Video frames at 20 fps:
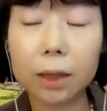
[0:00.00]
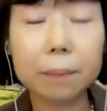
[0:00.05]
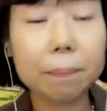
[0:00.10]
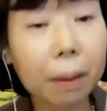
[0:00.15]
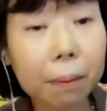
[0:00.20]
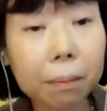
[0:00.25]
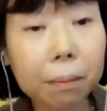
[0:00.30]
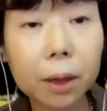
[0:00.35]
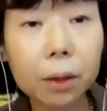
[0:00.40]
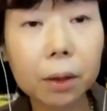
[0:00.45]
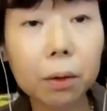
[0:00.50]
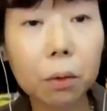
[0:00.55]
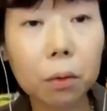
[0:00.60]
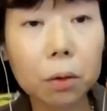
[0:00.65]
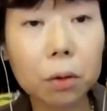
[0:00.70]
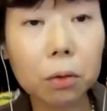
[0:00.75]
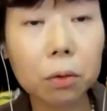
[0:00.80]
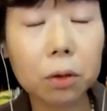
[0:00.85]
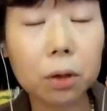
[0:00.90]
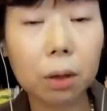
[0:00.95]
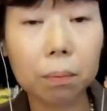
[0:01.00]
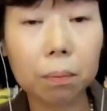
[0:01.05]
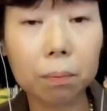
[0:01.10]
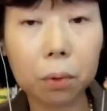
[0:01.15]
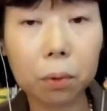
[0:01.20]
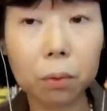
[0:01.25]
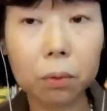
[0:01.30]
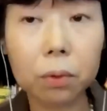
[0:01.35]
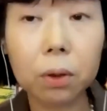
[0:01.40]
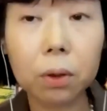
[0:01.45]
public also
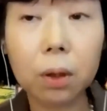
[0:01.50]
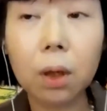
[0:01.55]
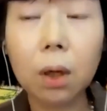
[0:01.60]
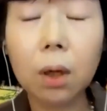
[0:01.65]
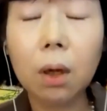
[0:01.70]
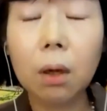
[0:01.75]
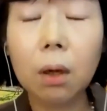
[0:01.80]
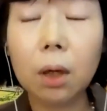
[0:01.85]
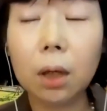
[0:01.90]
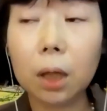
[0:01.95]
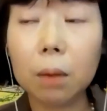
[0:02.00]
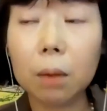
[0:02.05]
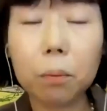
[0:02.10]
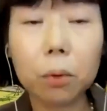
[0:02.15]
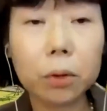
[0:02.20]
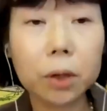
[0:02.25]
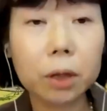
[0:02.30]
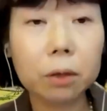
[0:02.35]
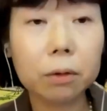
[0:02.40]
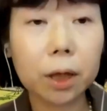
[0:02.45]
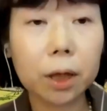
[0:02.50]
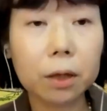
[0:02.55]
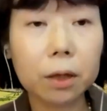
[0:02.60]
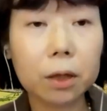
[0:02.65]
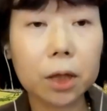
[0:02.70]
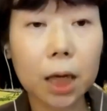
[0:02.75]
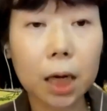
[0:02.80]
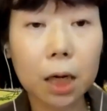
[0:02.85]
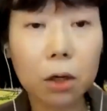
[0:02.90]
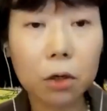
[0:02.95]
support imposing greater
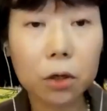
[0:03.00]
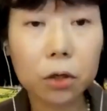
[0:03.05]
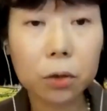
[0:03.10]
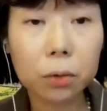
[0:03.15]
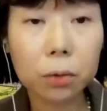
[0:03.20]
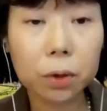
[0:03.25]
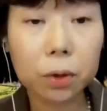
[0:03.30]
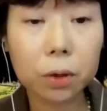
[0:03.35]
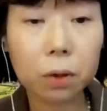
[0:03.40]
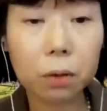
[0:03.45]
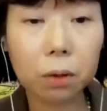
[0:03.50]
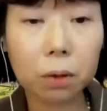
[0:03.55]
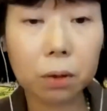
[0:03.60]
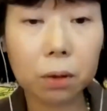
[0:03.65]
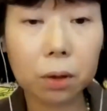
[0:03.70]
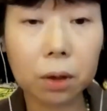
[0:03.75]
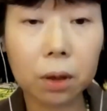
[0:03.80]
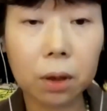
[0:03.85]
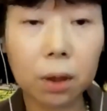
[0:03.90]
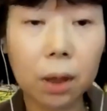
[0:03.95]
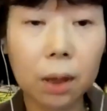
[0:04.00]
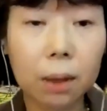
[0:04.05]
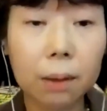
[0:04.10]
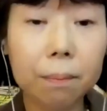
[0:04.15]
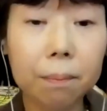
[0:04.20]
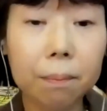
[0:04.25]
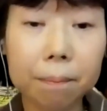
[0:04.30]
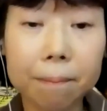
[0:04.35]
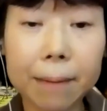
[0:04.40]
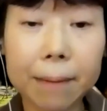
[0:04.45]
sanctions on
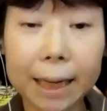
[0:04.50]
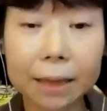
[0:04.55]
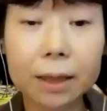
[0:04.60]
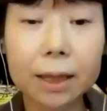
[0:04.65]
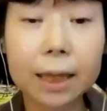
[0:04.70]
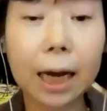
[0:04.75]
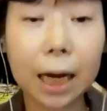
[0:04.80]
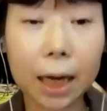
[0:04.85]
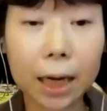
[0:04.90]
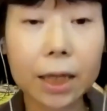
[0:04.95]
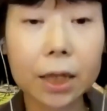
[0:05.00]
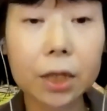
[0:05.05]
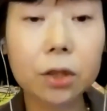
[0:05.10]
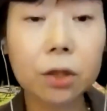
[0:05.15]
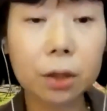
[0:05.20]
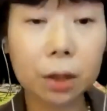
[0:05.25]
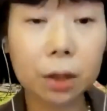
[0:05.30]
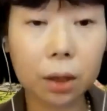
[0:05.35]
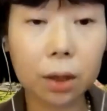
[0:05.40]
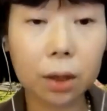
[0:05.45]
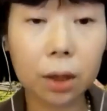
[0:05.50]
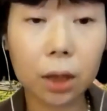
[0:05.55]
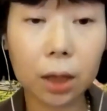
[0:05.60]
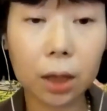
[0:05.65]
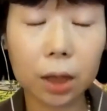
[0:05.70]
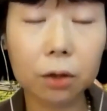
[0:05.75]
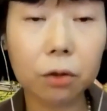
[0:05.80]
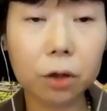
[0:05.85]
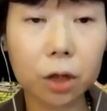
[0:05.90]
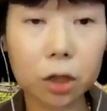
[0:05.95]
bad guys in the
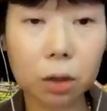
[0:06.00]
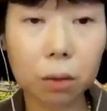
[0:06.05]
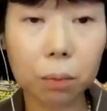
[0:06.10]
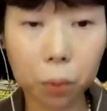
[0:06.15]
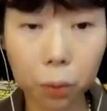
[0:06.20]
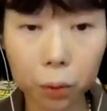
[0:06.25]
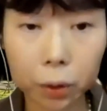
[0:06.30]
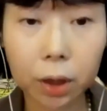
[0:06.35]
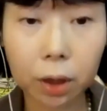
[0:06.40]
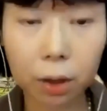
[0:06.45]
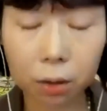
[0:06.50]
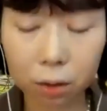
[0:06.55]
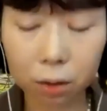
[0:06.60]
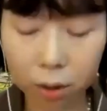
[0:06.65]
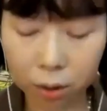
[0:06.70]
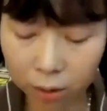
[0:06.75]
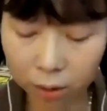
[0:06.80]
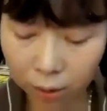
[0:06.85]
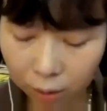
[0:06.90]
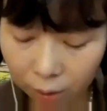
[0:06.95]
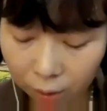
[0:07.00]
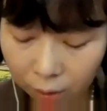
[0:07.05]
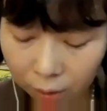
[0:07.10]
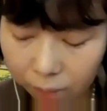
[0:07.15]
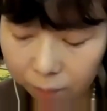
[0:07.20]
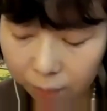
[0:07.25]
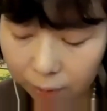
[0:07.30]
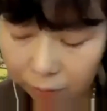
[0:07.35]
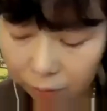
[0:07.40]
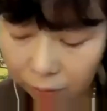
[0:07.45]
international politics.
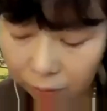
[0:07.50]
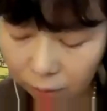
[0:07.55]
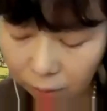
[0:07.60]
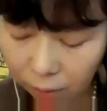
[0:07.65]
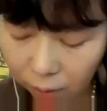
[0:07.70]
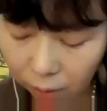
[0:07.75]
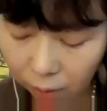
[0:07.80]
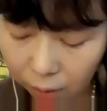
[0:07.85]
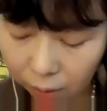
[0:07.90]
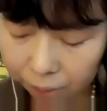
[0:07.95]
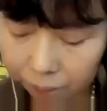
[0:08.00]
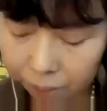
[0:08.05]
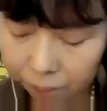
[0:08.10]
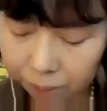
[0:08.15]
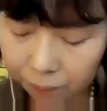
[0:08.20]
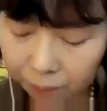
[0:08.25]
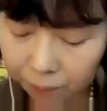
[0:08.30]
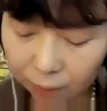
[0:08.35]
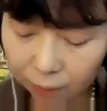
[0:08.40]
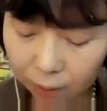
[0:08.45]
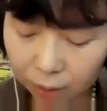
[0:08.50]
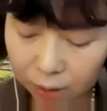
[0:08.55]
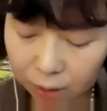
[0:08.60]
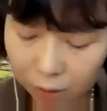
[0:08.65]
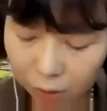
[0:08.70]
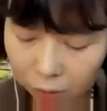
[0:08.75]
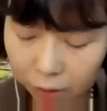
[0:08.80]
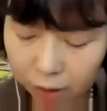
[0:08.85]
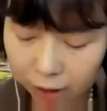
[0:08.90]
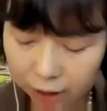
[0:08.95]
But it's
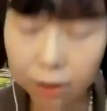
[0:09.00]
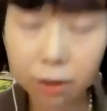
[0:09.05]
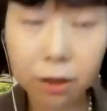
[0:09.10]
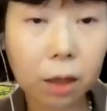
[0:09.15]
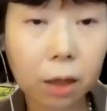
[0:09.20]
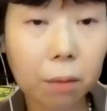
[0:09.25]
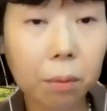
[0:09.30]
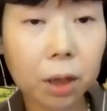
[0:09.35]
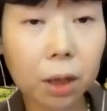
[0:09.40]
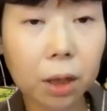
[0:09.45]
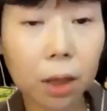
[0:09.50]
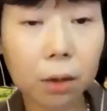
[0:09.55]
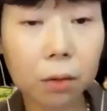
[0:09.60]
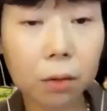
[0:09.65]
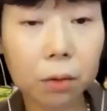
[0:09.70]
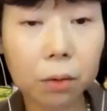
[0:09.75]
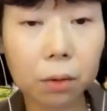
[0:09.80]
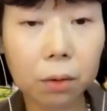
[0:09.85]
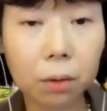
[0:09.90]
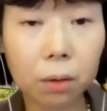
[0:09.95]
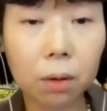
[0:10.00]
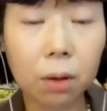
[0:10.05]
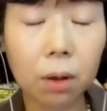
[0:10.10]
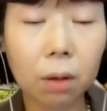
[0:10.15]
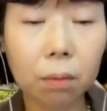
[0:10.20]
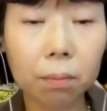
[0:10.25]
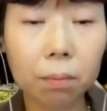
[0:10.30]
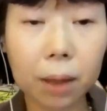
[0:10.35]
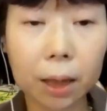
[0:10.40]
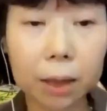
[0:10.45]
not just limited to
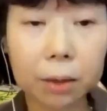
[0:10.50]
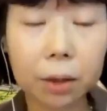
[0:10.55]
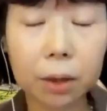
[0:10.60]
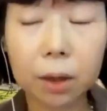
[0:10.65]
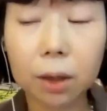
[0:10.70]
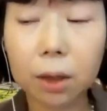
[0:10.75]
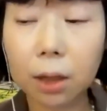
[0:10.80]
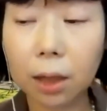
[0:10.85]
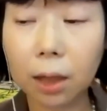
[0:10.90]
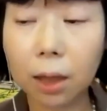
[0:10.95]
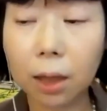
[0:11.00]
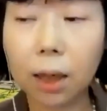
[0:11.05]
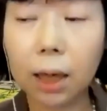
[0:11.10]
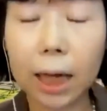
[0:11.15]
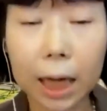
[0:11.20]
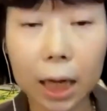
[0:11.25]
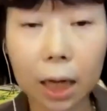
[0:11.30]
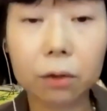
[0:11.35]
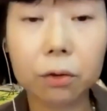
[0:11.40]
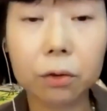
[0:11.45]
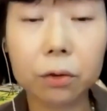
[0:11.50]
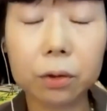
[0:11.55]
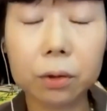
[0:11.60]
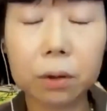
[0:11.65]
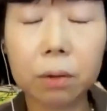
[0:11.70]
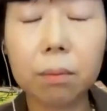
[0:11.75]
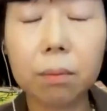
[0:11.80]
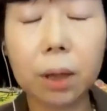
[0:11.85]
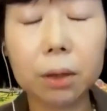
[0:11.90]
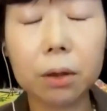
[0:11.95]
particular
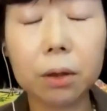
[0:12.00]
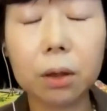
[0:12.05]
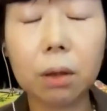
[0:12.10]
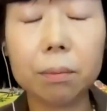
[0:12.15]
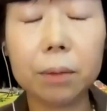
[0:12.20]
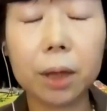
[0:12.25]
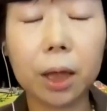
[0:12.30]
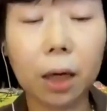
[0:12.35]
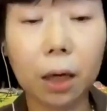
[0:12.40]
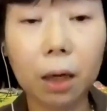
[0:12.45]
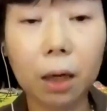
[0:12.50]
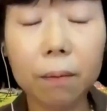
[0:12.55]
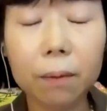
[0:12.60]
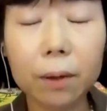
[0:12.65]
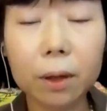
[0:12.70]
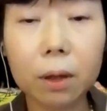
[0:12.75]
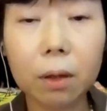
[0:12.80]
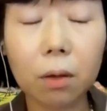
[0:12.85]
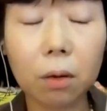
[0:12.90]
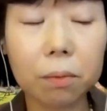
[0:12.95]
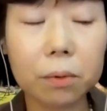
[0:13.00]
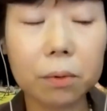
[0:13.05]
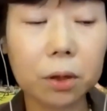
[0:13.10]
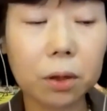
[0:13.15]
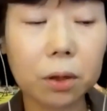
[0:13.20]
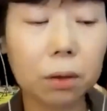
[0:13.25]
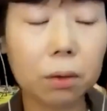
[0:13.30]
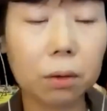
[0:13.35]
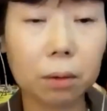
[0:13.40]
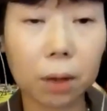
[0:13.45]
behavior of
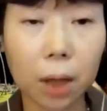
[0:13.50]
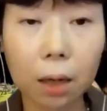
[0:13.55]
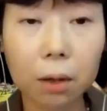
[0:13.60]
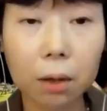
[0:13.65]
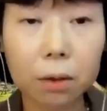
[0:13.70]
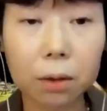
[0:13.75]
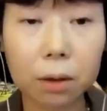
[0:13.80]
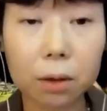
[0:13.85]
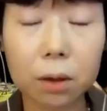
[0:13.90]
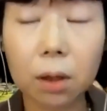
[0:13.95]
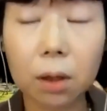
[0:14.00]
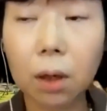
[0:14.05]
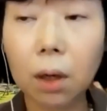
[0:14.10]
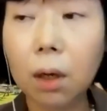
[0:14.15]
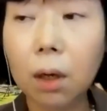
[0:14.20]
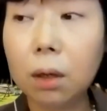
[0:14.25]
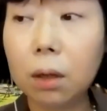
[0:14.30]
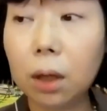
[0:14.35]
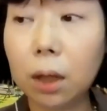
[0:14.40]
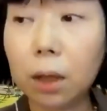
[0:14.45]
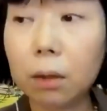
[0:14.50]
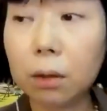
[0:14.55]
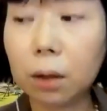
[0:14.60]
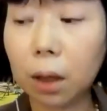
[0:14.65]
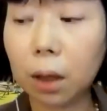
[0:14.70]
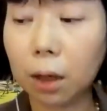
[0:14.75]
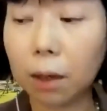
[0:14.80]
certain actors, like